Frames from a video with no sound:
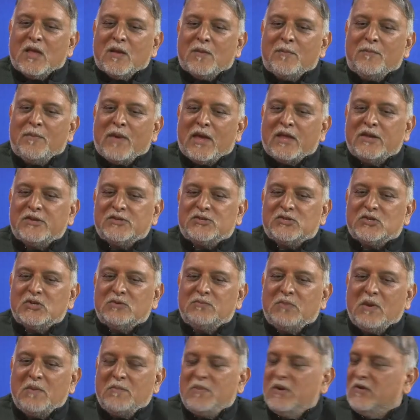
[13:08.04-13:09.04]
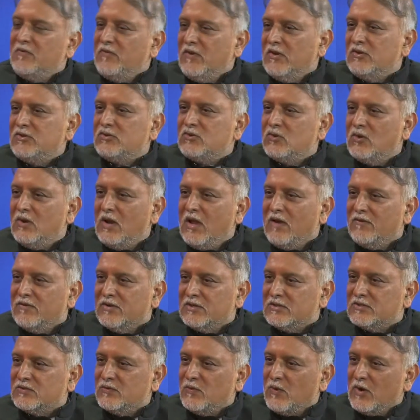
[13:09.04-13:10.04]
marriage should be between two
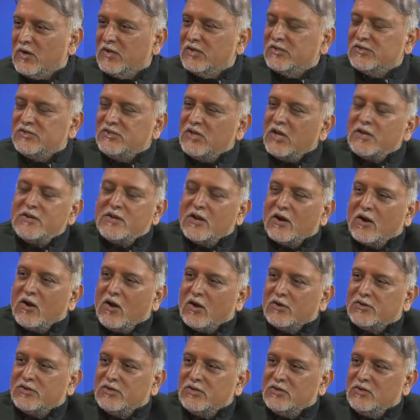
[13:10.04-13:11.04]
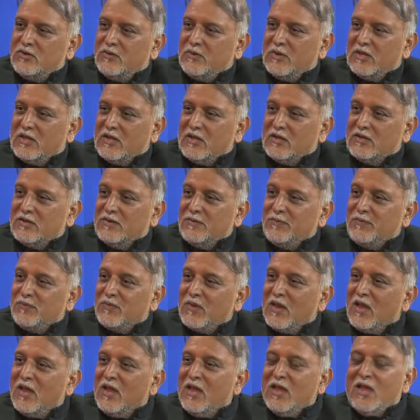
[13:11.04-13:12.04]
lovers. What has gender got to do with it?
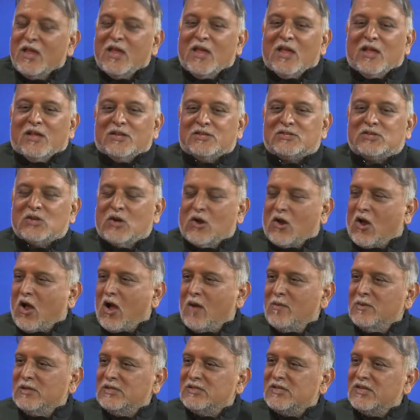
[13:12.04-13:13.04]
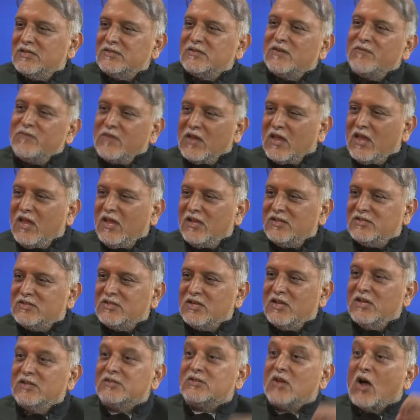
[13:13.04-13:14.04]
So common sense of the kids
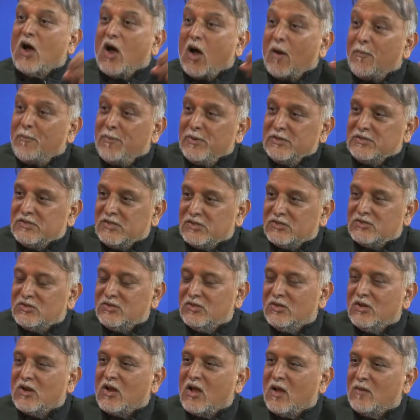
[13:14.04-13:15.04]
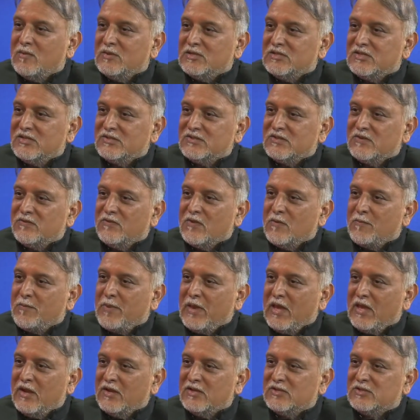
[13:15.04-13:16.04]
is opposite to the common sense of the
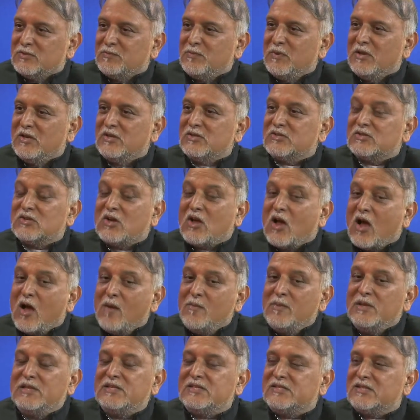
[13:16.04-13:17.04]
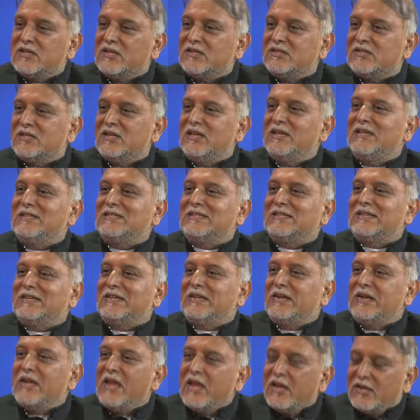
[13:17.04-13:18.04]
parents, because common sense is
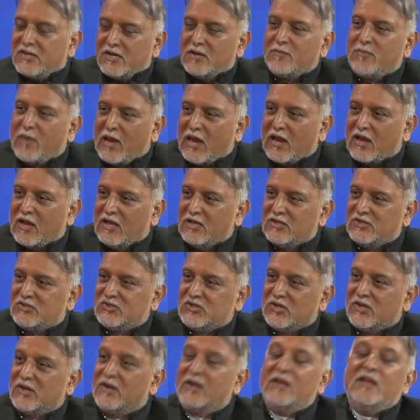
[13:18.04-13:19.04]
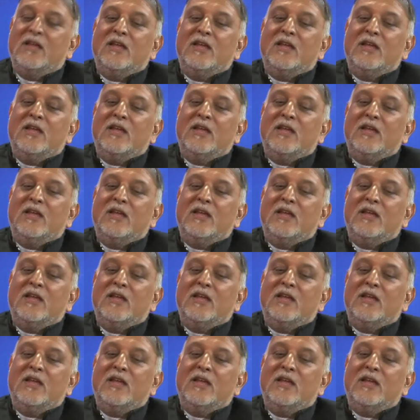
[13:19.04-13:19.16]
created by culture.